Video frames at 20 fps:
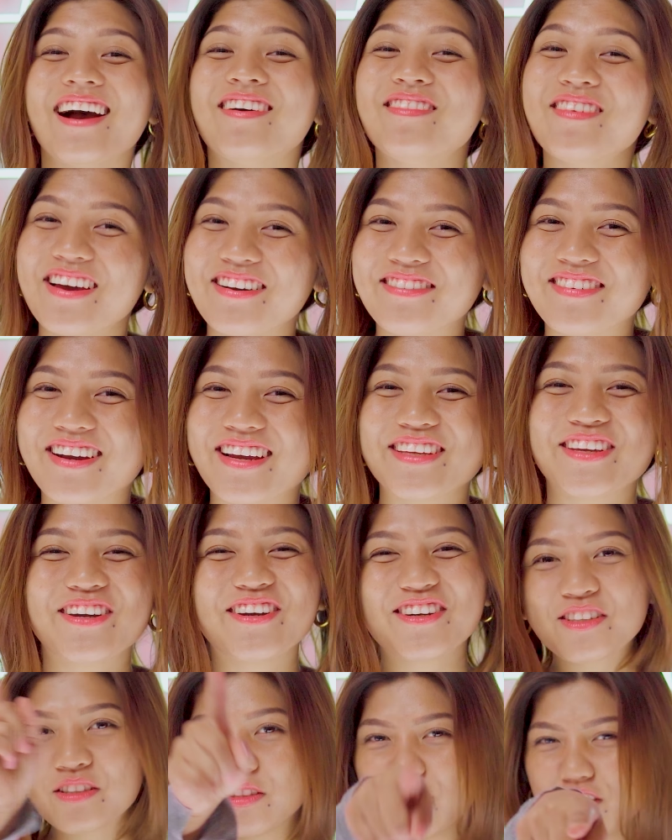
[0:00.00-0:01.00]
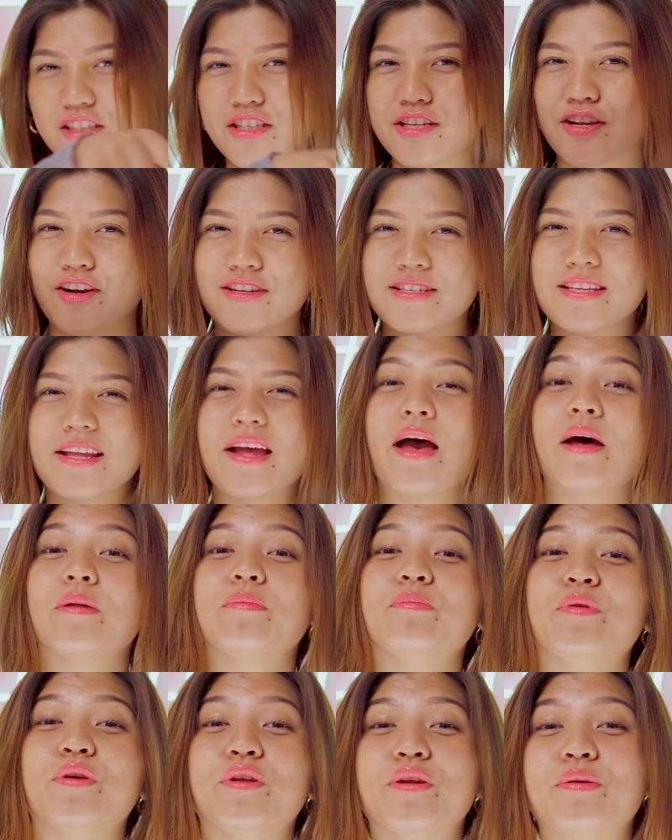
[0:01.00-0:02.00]
Eva, your coolest host at
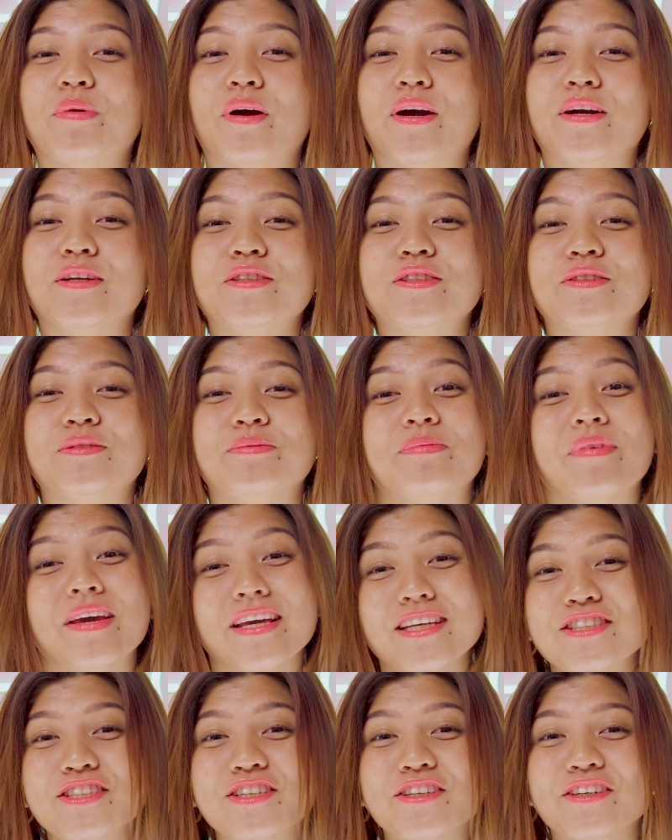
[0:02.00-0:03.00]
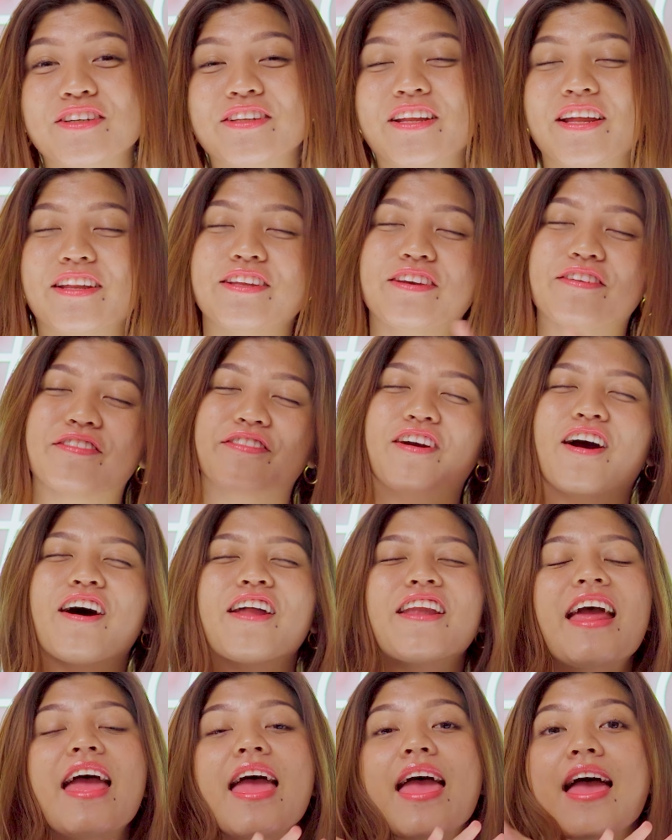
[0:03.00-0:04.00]
Beauty Warren, to make sure that you've got
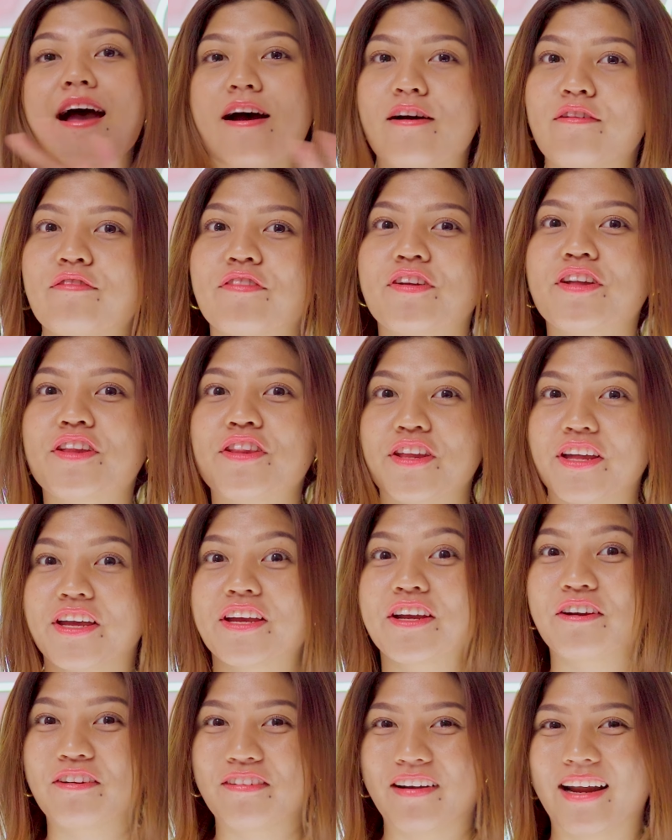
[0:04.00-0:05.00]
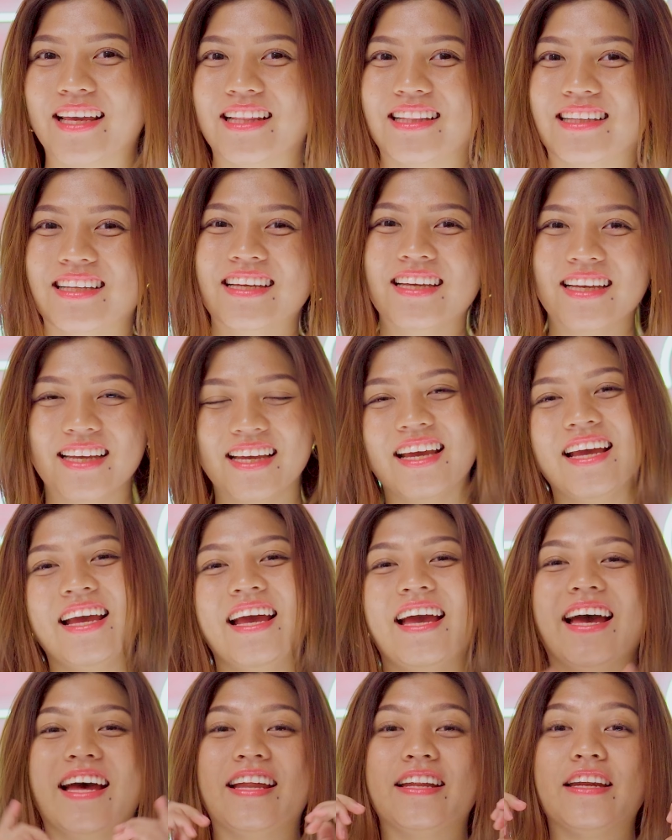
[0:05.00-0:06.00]
everything right.
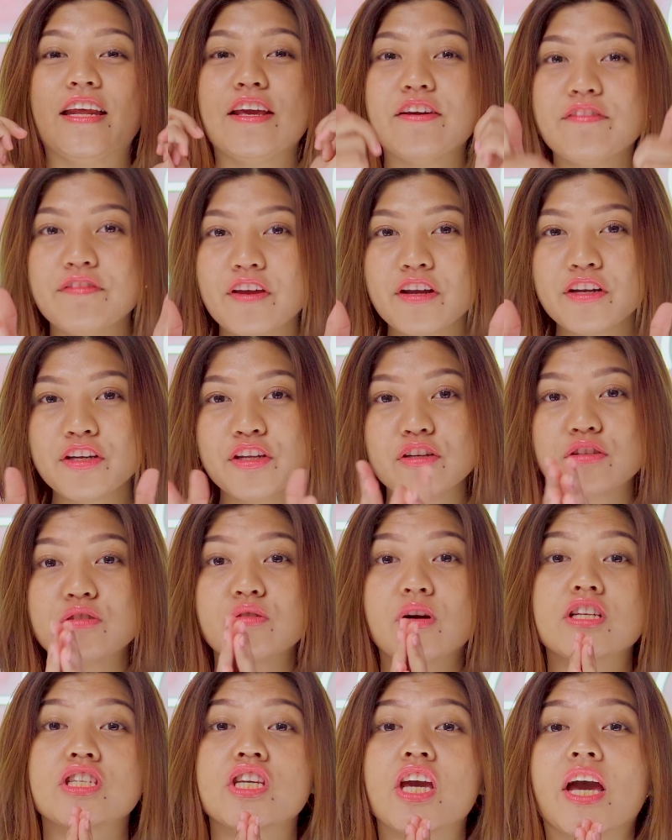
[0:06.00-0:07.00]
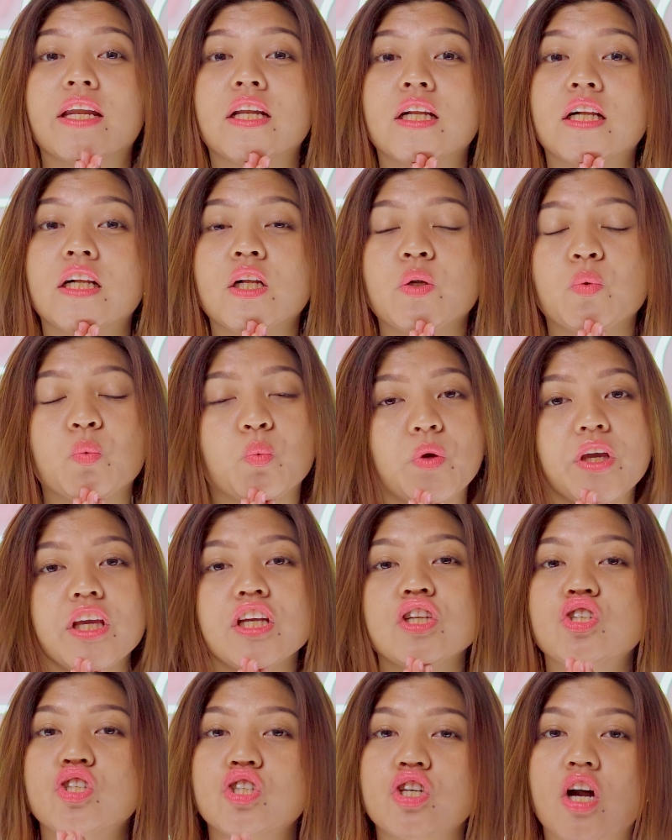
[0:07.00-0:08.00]
And if you're new to our channel, we
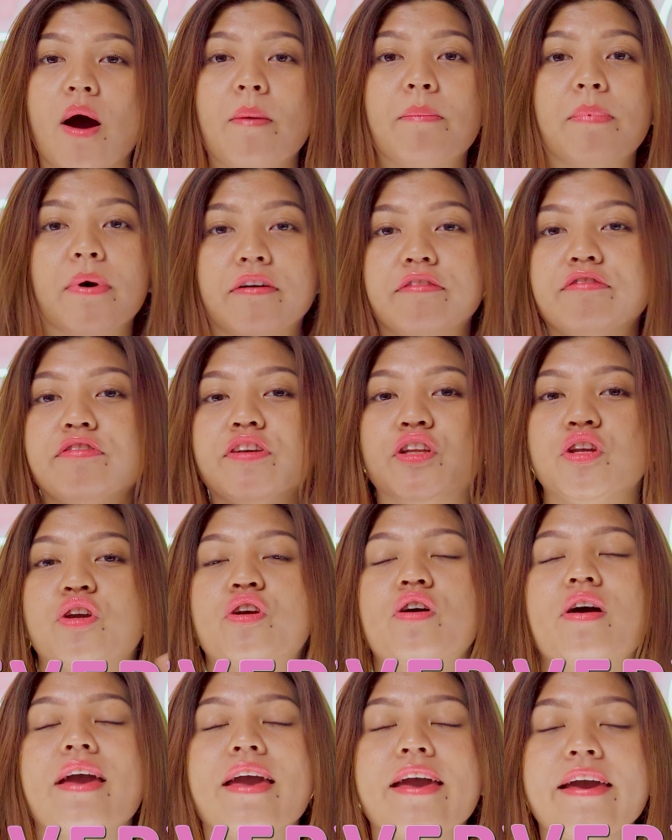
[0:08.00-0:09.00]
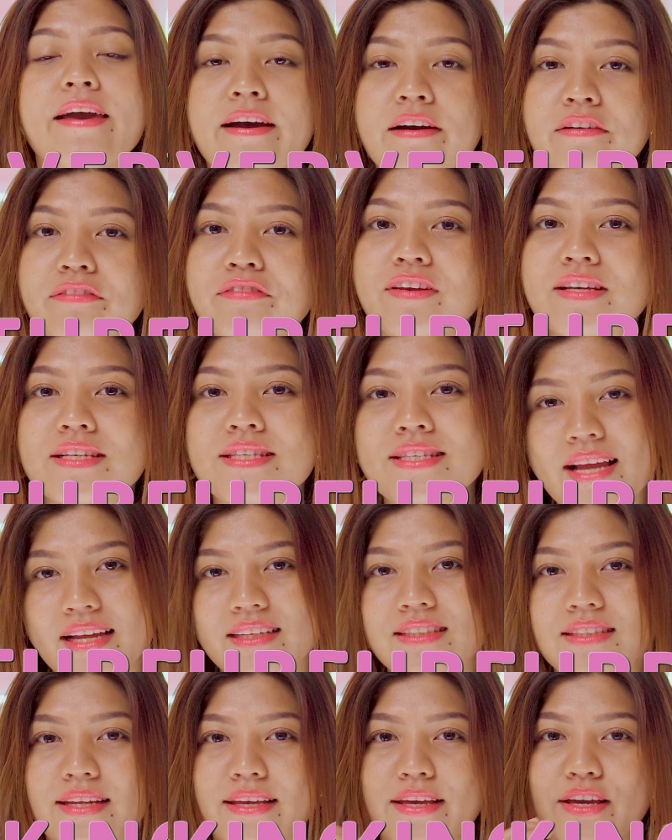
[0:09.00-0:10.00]
drop a video every
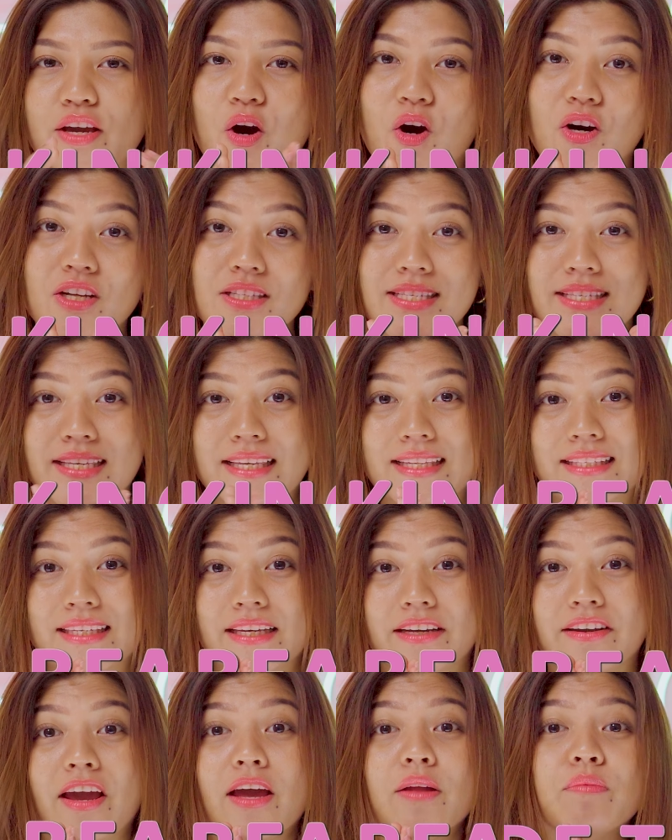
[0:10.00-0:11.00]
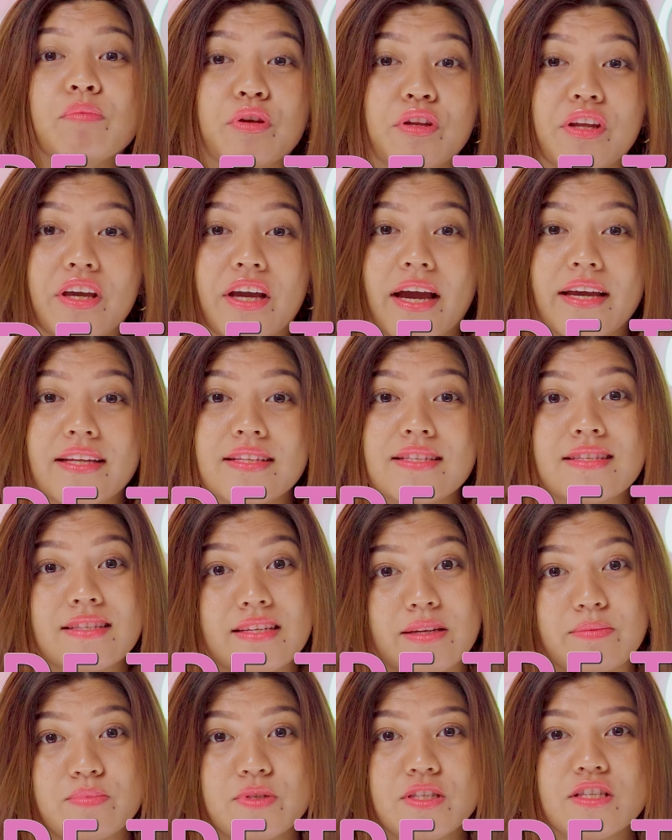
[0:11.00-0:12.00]
Saturday on skincare and beauty guides
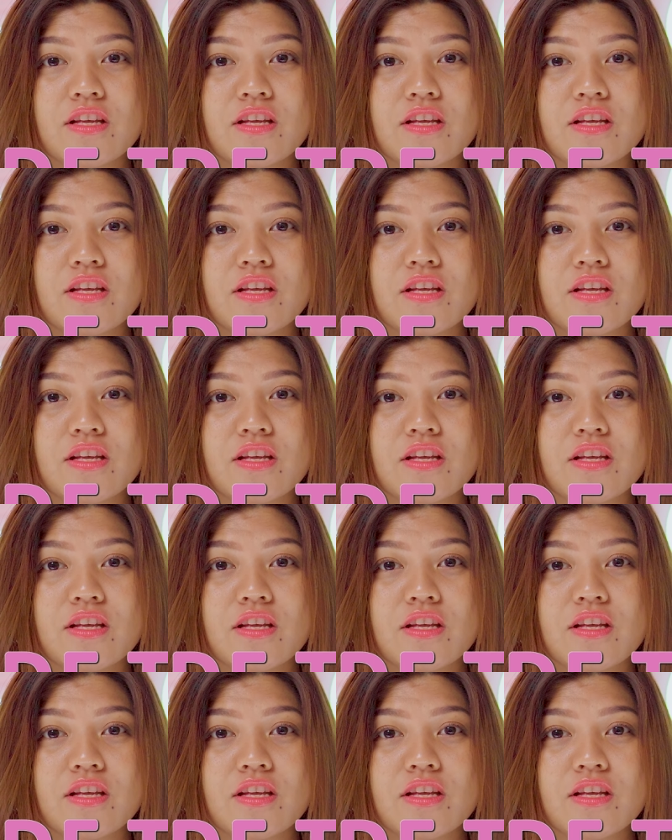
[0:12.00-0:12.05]
tips.